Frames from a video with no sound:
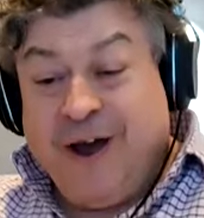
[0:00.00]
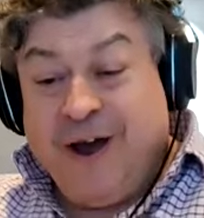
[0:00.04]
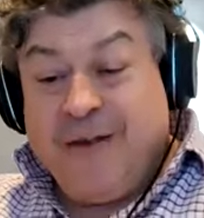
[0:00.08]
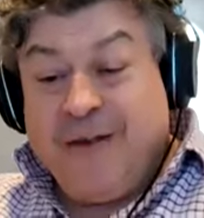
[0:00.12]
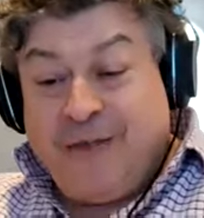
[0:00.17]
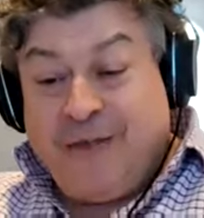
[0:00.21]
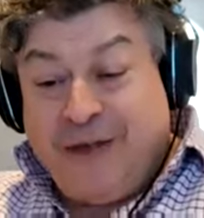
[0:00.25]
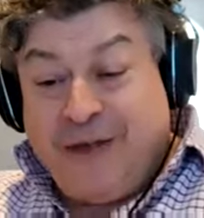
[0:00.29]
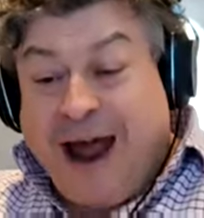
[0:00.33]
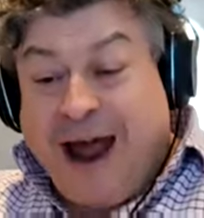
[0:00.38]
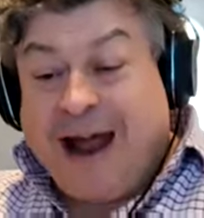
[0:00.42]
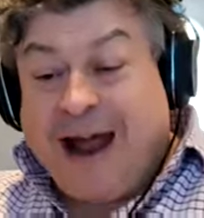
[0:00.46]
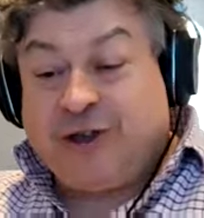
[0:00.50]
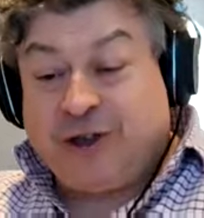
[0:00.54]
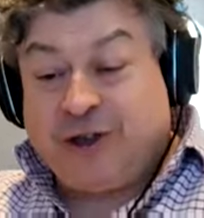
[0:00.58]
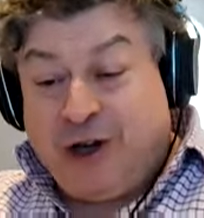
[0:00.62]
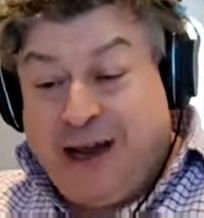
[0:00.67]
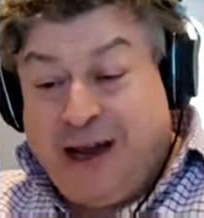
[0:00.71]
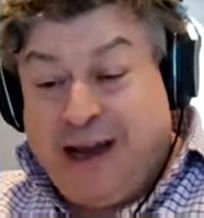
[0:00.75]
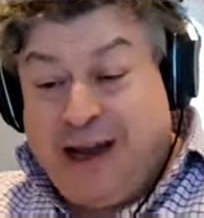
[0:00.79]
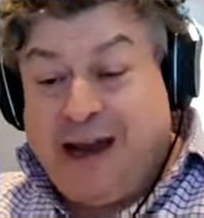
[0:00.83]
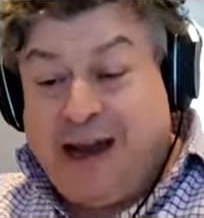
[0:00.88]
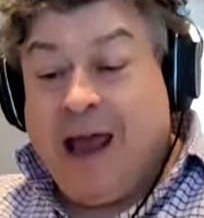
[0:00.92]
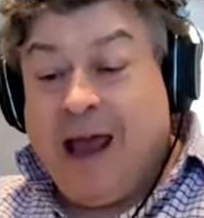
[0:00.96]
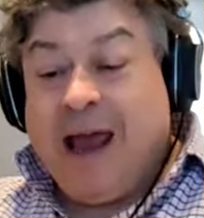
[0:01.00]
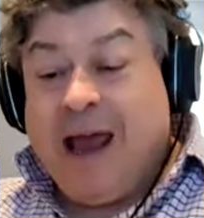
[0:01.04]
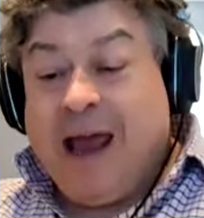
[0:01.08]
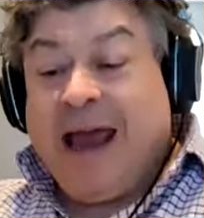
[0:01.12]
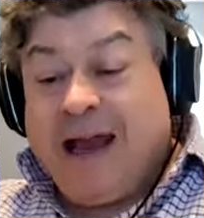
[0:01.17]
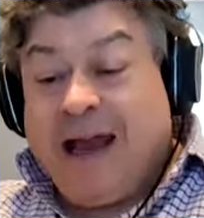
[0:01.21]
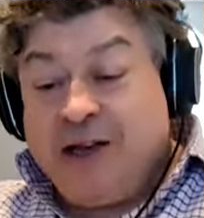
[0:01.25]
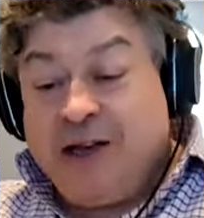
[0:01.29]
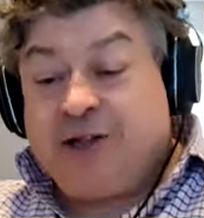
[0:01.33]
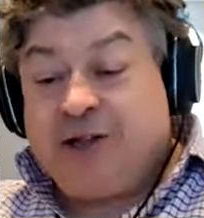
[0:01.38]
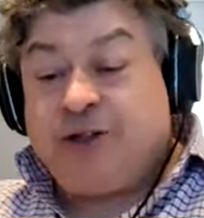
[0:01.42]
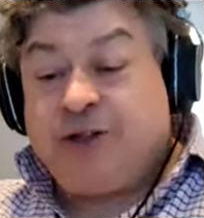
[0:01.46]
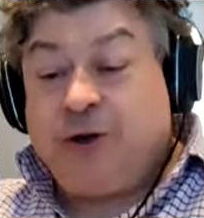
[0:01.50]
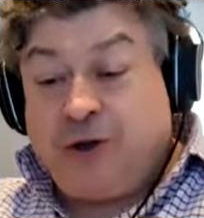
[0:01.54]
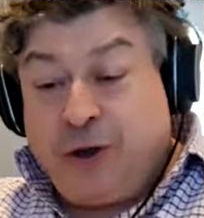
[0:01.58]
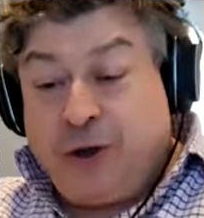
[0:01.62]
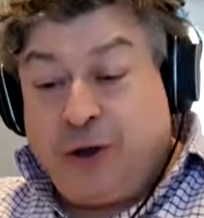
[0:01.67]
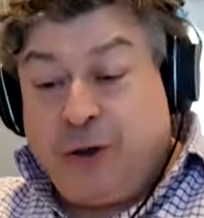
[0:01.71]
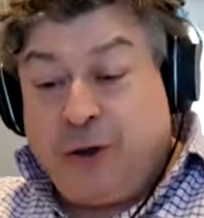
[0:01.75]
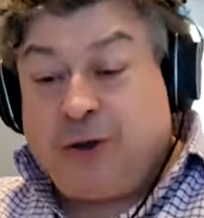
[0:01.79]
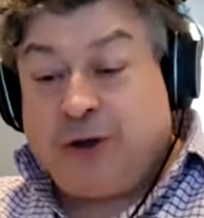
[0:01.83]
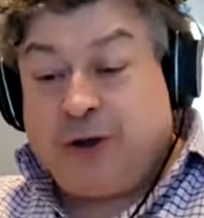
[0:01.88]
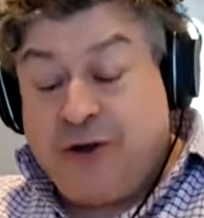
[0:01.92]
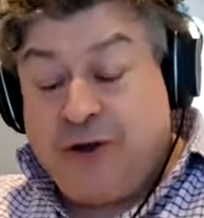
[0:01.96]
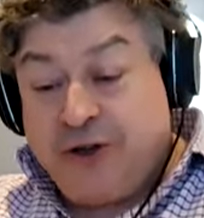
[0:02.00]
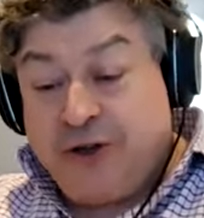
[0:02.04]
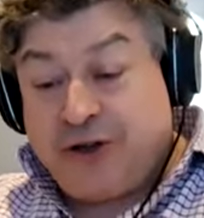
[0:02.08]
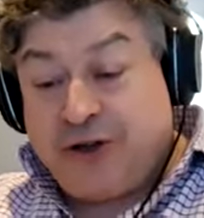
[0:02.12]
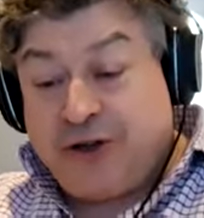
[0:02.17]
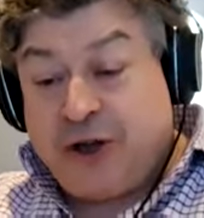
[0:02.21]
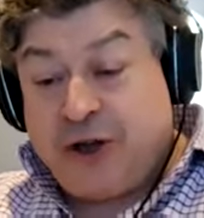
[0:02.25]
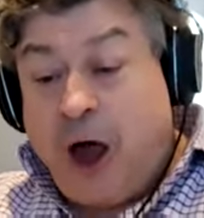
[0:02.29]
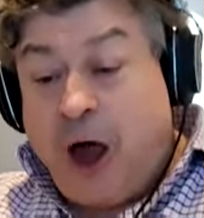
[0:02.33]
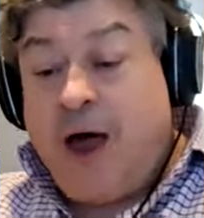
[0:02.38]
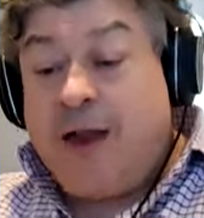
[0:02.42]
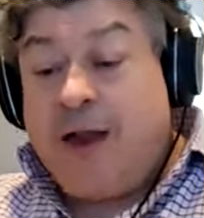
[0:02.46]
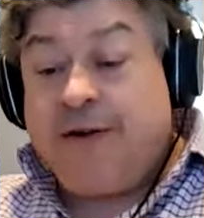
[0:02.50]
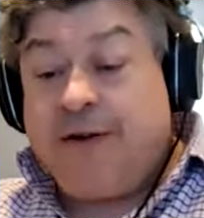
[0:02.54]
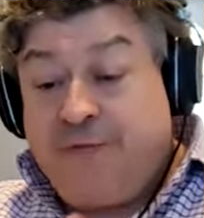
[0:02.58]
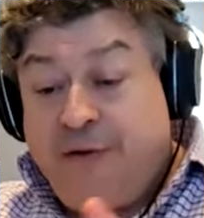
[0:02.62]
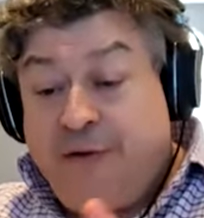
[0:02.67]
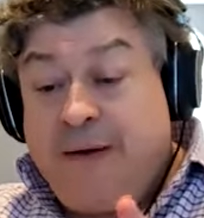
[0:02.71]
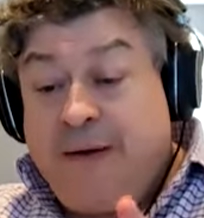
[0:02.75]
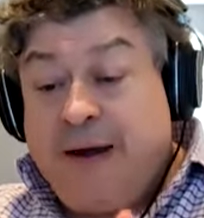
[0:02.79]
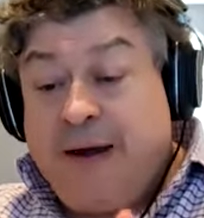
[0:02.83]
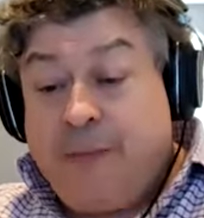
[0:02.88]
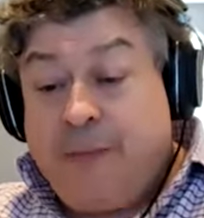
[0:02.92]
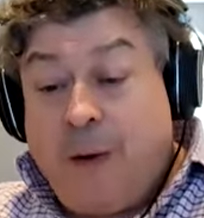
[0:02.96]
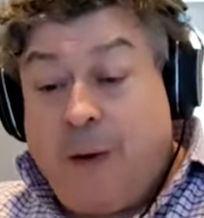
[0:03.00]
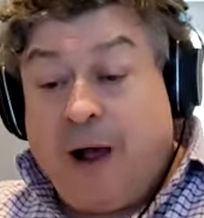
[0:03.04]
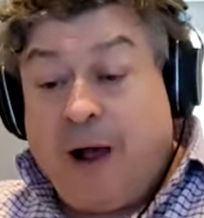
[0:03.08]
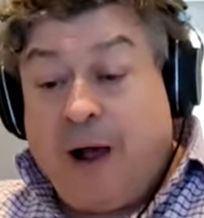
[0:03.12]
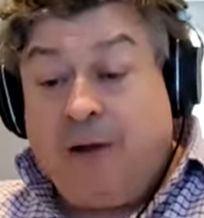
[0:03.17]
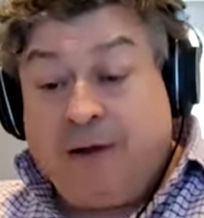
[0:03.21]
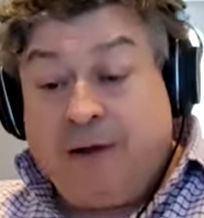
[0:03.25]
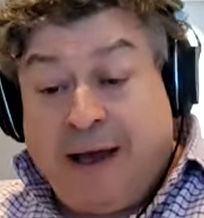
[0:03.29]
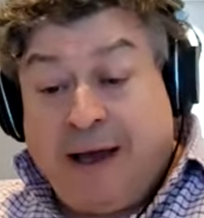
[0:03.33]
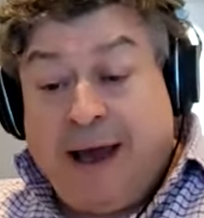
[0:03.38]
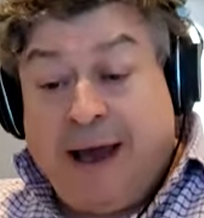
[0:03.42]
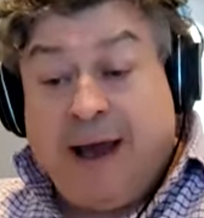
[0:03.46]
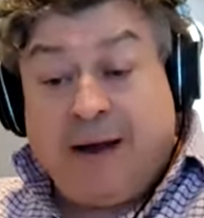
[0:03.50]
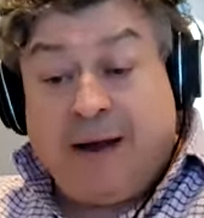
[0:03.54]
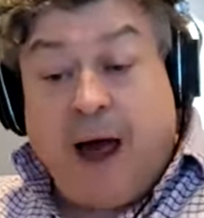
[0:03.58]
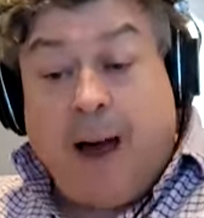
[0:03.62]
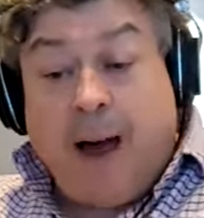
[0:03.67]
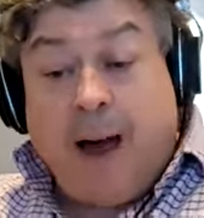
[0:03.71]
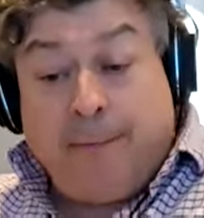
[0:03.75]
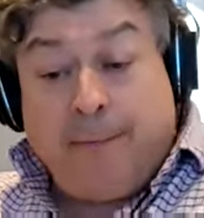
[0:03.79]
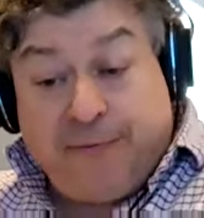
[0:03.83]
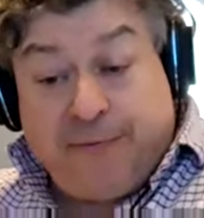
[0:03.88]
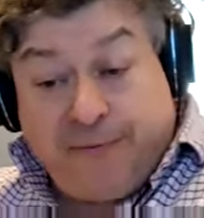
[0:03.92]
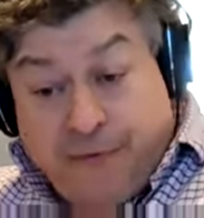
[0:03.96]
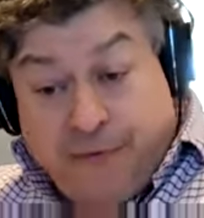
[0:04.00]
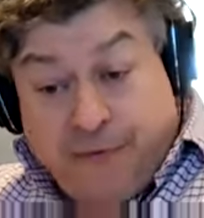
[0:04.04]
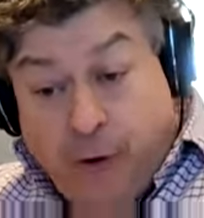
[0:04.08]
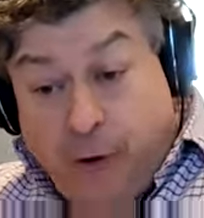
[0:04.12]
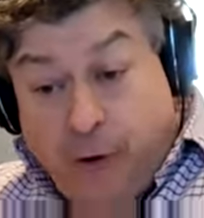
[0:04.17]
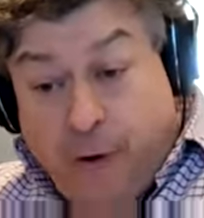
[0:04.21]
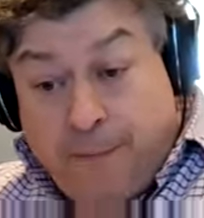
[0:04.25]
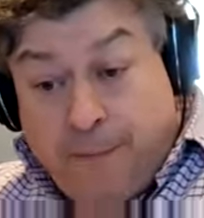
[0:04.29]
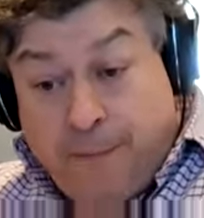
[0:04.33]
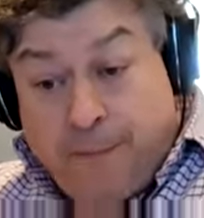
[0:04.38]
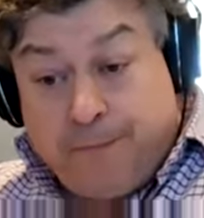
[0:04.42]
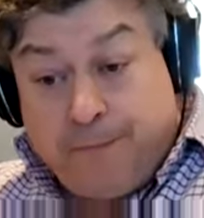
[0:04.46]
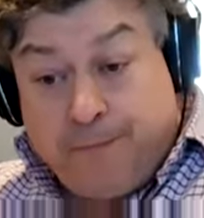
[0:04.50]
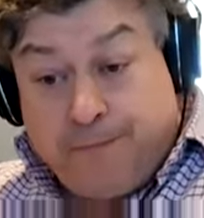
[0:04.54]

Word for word: that actually institutions aren't very well geared up for.